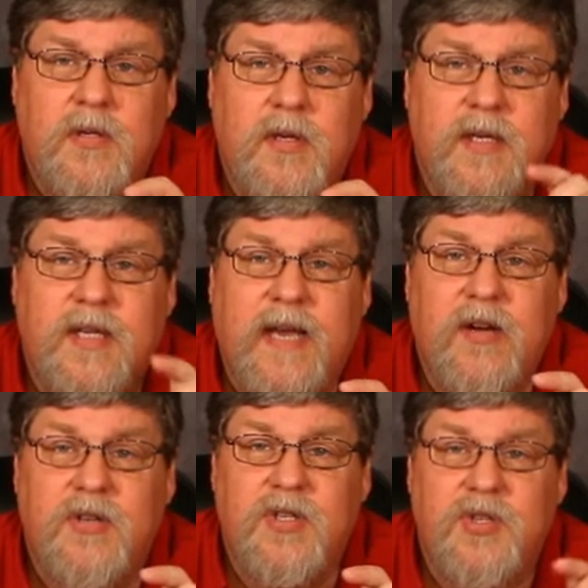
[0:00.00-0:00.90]

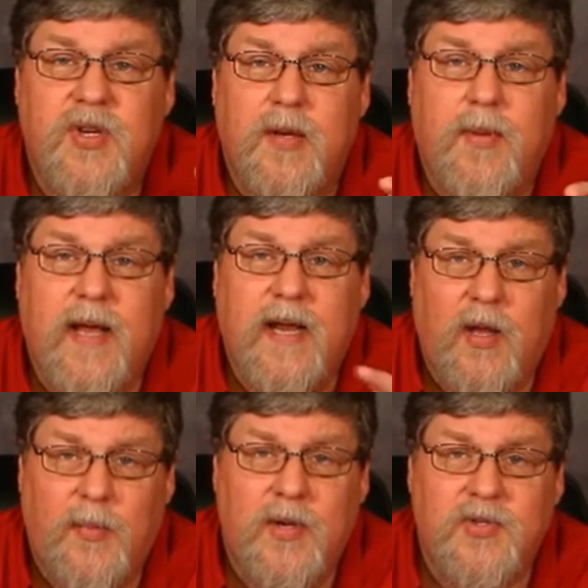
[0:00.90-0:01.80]
containers that you can buy, and
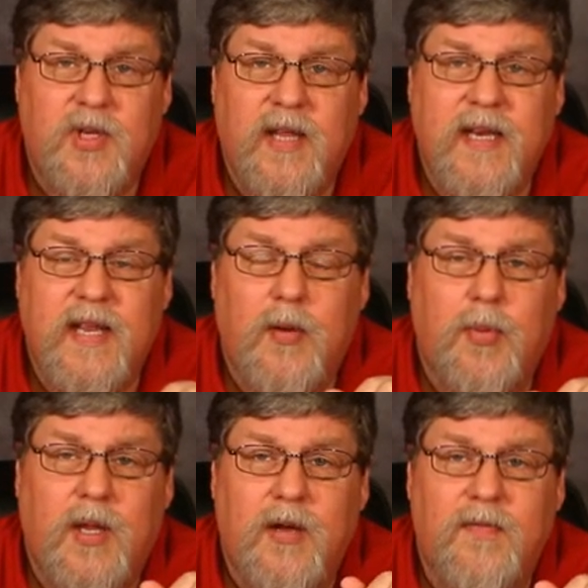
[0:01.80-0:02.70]
I'll post a link down
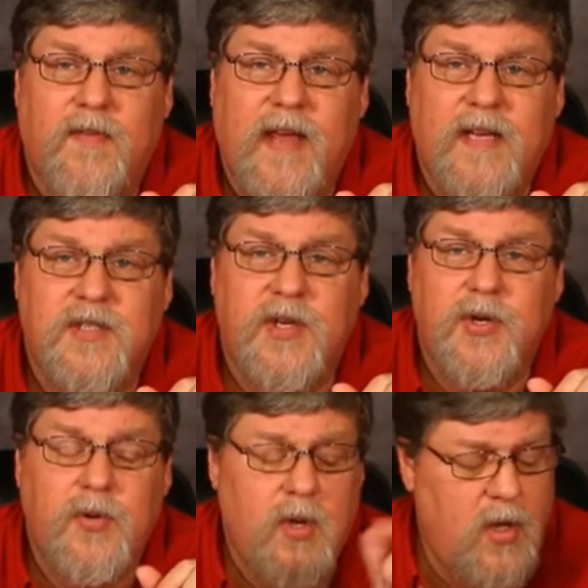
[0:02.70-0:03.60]
below for that
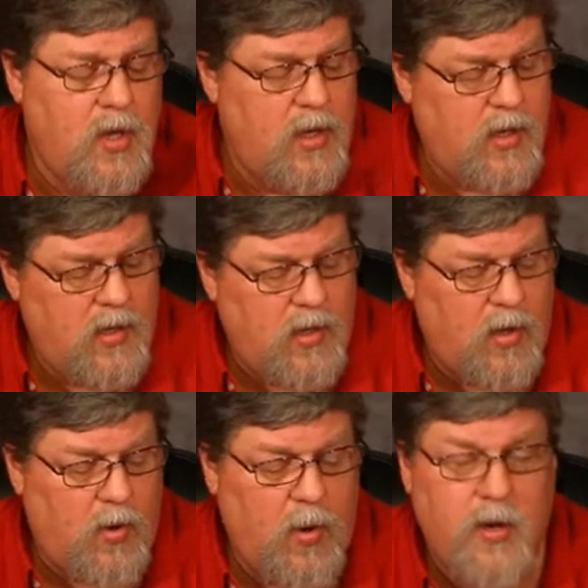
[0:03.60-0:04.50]
too.
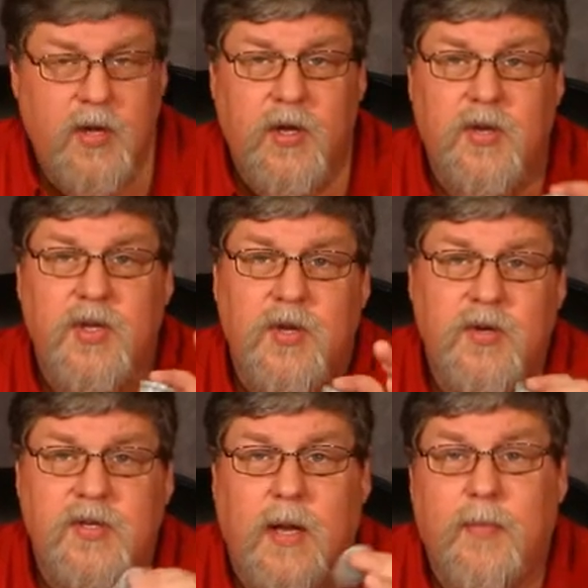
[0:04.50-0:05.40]
Or you can
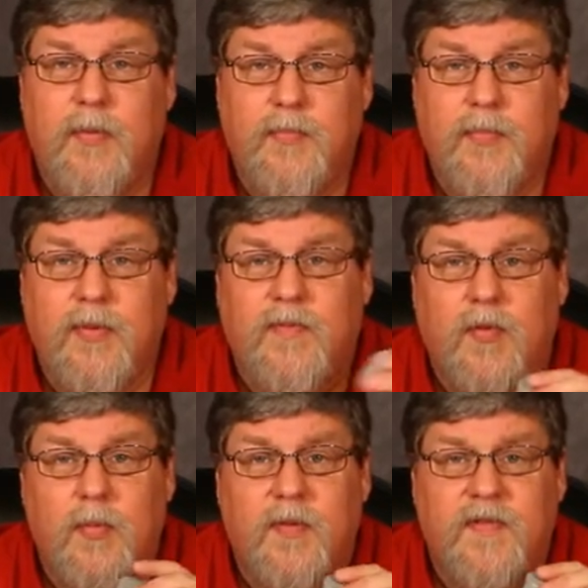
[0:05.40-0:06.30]
use, I'm a
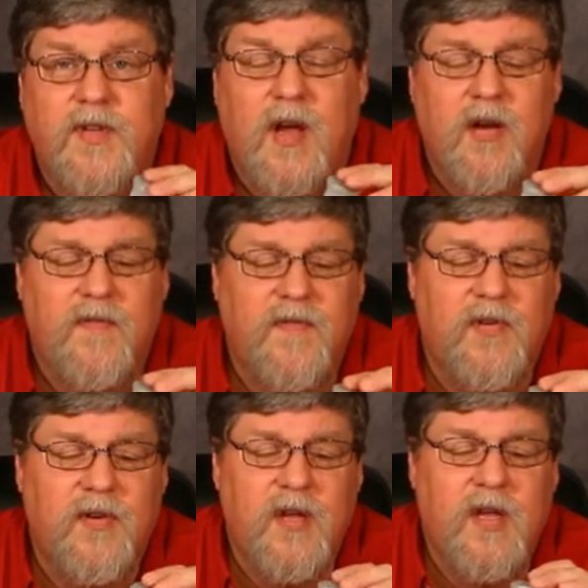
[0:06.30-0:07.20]
former
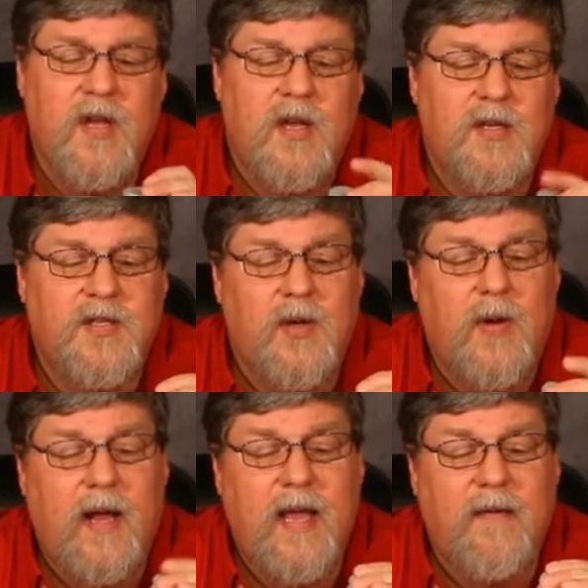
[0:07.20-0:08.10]
photographer, so
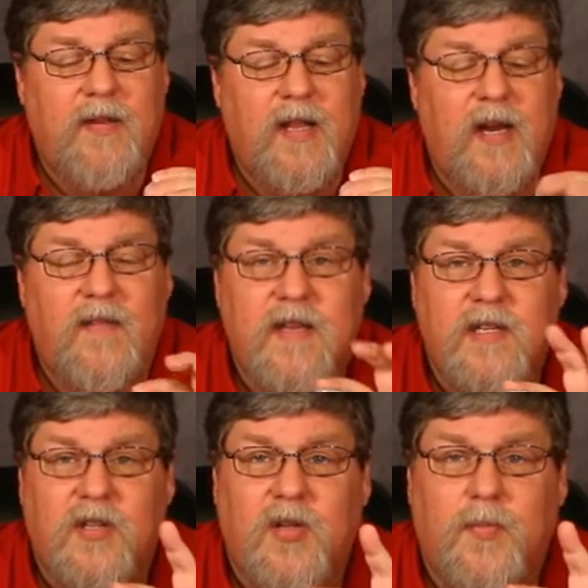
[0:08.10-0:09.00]
I have a lot of these
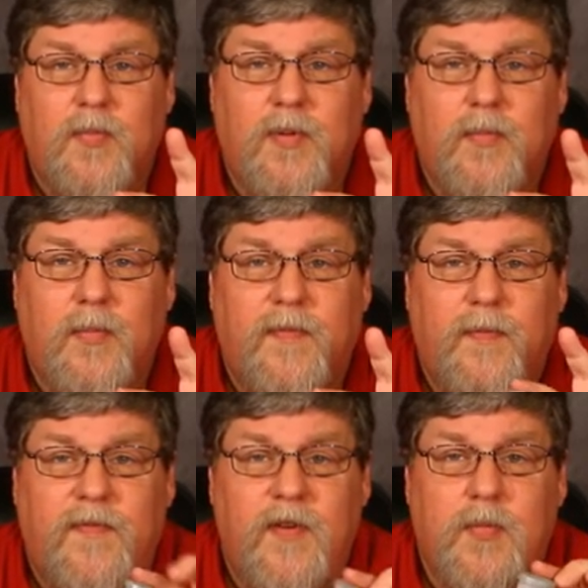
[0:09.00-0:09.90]
little
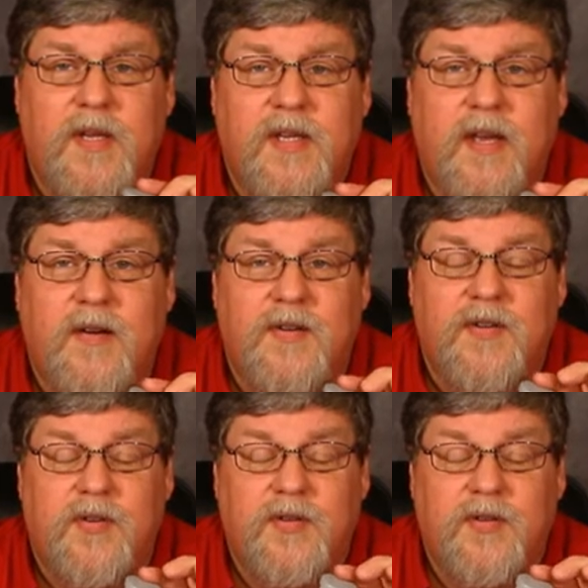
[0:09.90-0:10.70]
film containers,